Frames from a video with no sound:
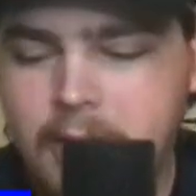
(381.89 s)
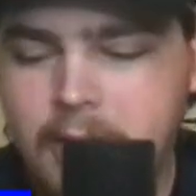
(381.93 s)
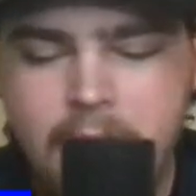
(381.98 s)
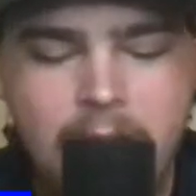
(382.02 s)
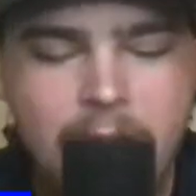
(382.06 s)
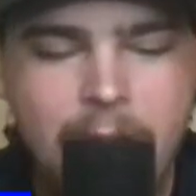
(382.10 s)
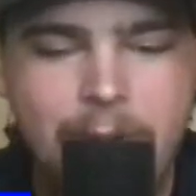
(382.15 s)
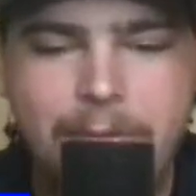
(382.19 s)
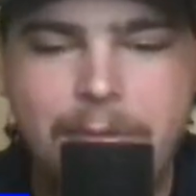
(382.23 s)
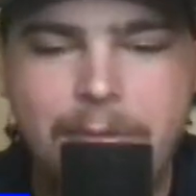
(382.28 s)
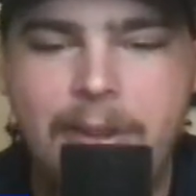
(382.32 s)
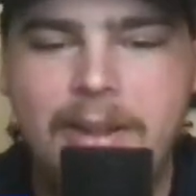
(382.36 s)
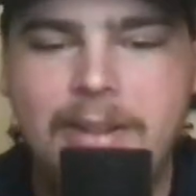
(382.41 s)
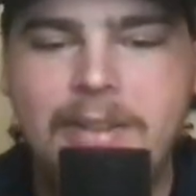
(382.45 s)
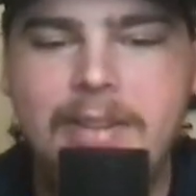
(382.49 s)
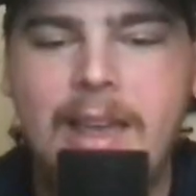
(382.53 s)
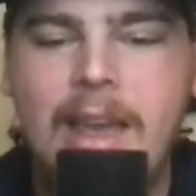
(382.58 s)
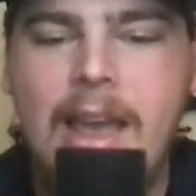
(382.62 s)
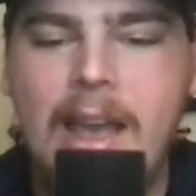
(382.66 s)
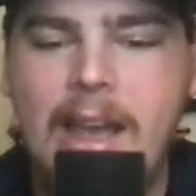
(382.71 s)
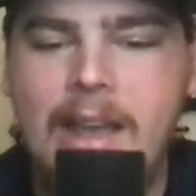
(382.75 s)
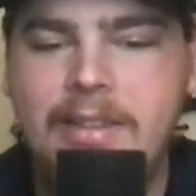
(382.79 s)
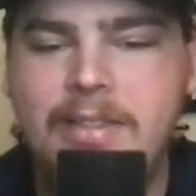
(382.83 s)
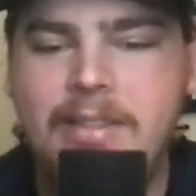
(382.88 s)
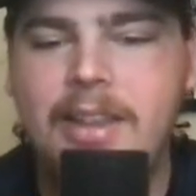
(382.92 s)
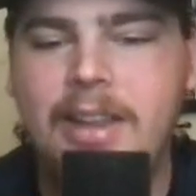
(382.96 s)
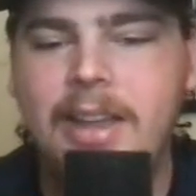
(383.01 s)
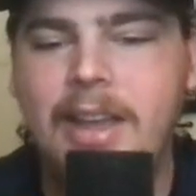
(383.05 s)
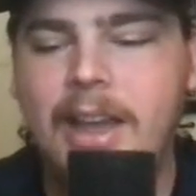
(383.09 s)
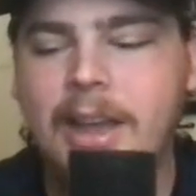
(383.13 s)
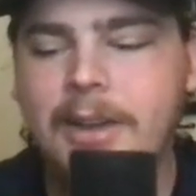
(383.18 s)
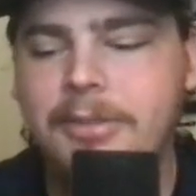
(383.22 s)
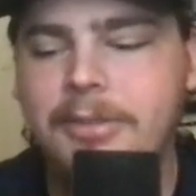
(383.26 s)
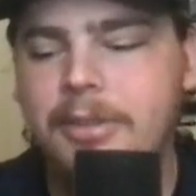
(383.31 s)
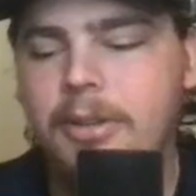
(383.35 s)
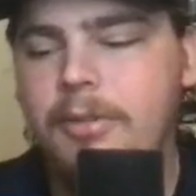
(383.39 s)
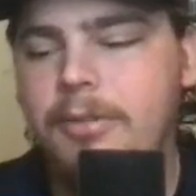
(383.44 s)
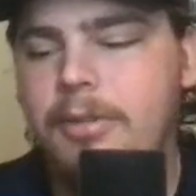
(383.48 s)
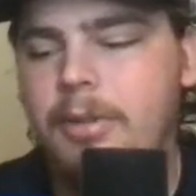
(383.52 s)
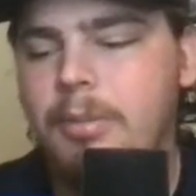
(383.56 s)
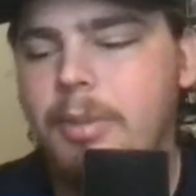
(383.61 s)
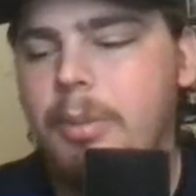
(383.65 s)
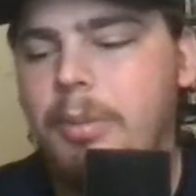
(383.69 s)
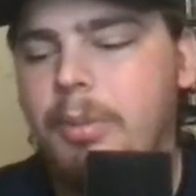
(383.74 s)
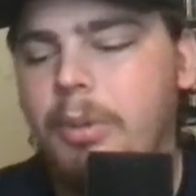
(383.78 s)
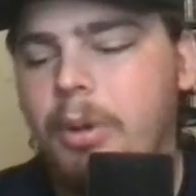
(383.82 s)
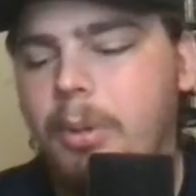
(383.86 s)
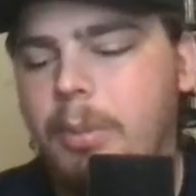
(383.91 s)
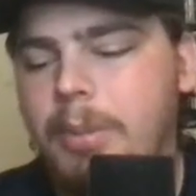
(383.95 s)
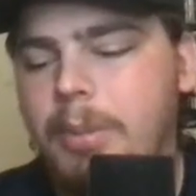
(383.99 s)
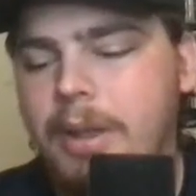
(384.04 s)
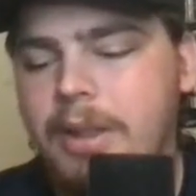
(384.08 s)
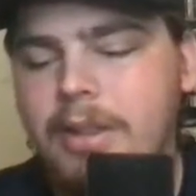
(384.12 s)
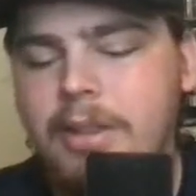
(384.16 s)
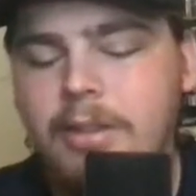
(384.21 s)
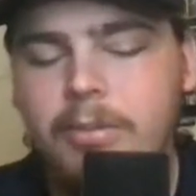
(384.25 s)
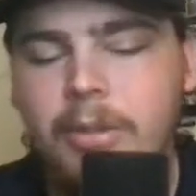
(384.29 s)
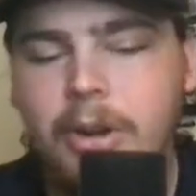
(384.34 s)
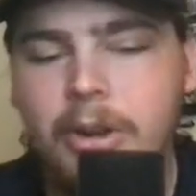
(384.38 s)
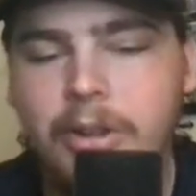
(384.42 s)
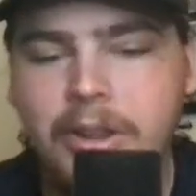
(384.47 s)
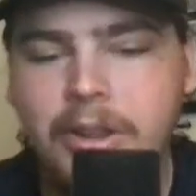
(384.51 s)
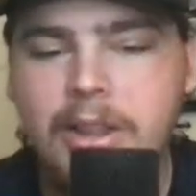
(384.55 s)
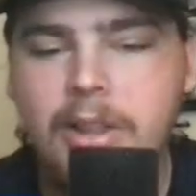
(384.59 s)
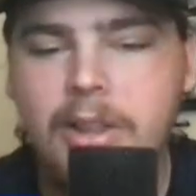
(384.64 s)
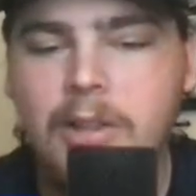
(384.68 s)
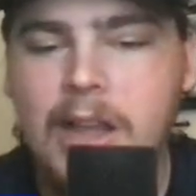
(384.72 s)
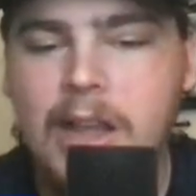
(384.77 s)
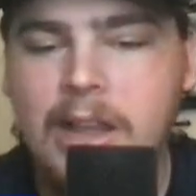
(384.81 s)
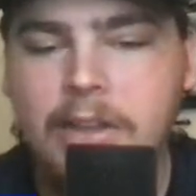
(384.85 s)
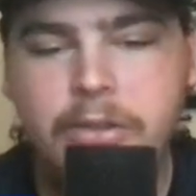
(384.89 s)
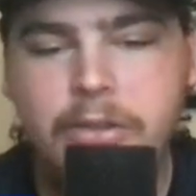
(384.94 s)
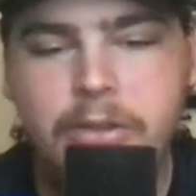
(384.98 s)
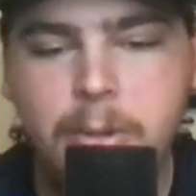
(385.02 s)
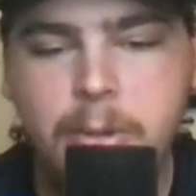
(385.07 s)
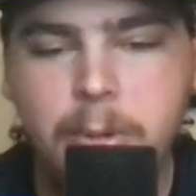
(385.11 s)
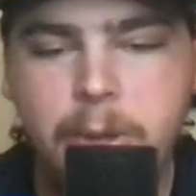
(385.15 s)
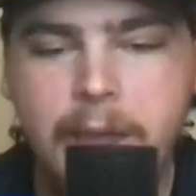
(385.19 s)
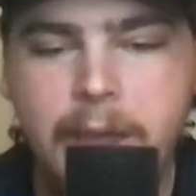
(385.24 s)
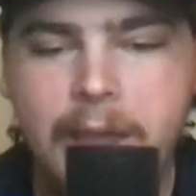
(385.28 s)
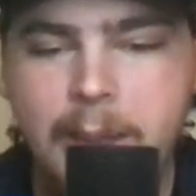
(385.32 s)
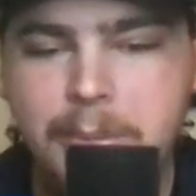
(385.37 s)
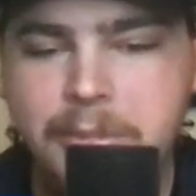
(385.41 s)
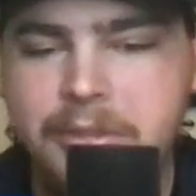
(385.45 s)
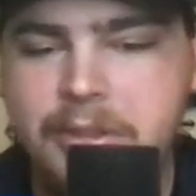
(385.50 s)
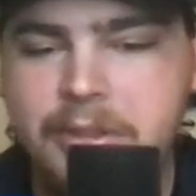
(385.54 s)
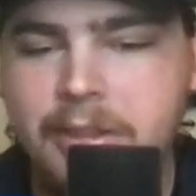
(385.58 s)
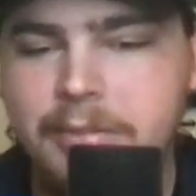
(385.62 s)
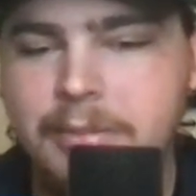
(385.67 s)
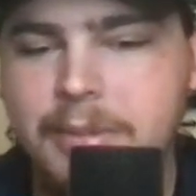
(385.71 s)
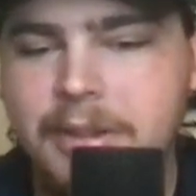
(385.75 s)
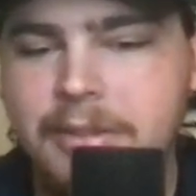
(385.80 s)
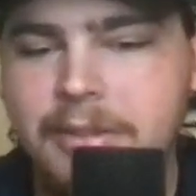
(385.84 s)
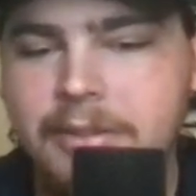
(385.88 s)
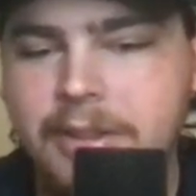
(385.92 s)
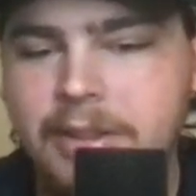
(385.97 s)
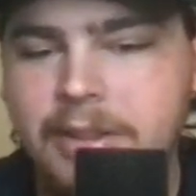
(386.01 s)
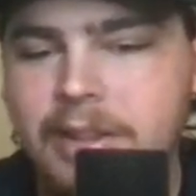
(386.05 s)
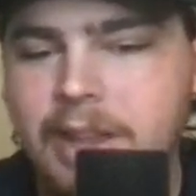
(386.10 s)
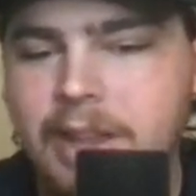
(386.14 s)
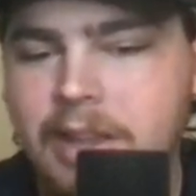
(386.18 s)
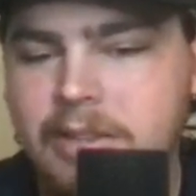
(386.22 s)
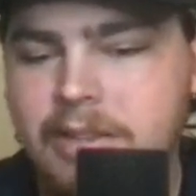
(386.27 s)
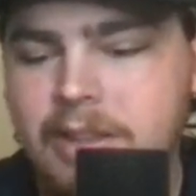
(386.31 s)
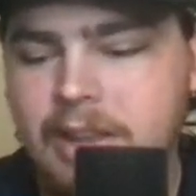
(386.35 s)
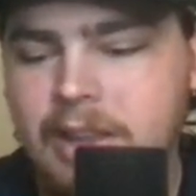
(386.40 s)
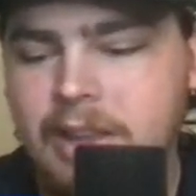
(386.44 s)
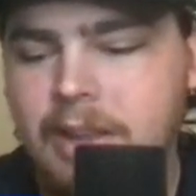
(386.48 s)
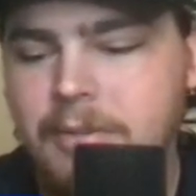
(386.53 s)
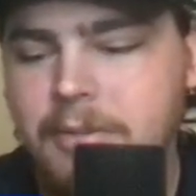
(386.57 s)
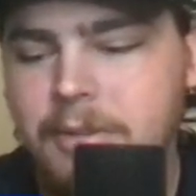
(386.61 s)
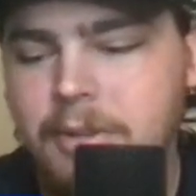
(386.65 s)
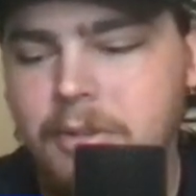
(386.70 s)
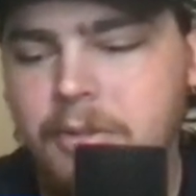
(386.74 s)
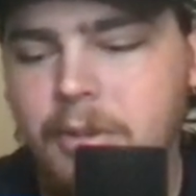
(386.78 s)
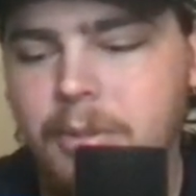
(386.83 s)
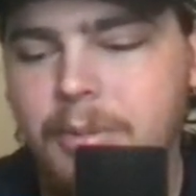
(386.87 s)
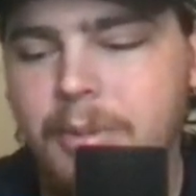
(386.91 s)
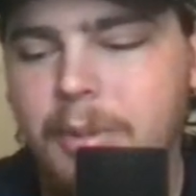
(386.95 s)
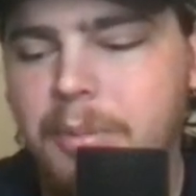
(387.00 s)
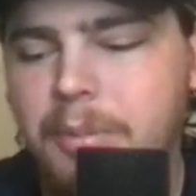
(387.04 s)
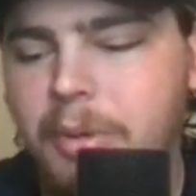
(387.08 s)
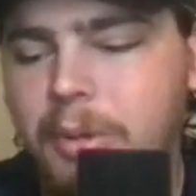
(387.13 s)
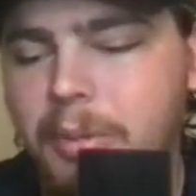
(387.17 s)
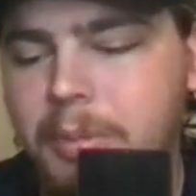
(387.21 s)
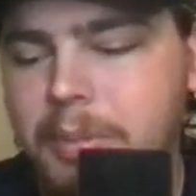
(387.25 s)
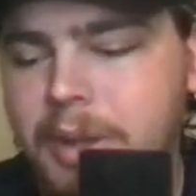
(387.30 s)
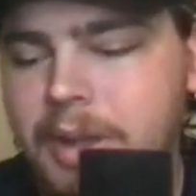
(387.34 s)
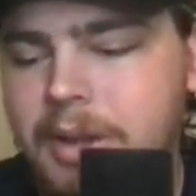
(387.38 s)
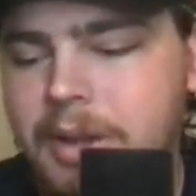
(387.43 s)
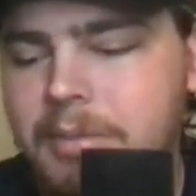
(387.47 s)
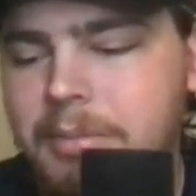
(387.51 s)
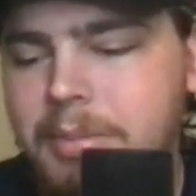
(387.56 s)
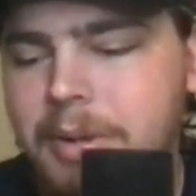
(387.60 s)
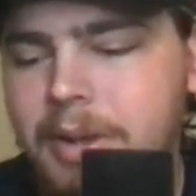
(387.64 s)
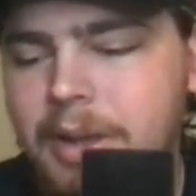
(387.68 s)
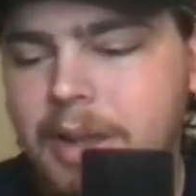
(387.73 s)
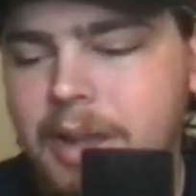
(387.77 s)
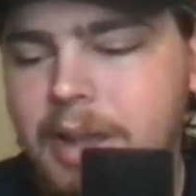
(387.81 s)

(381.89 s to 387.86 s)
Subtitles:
a fantastic effort from the bullpen. Really, the last 2 games have been fantastic efforts from the bullpen, but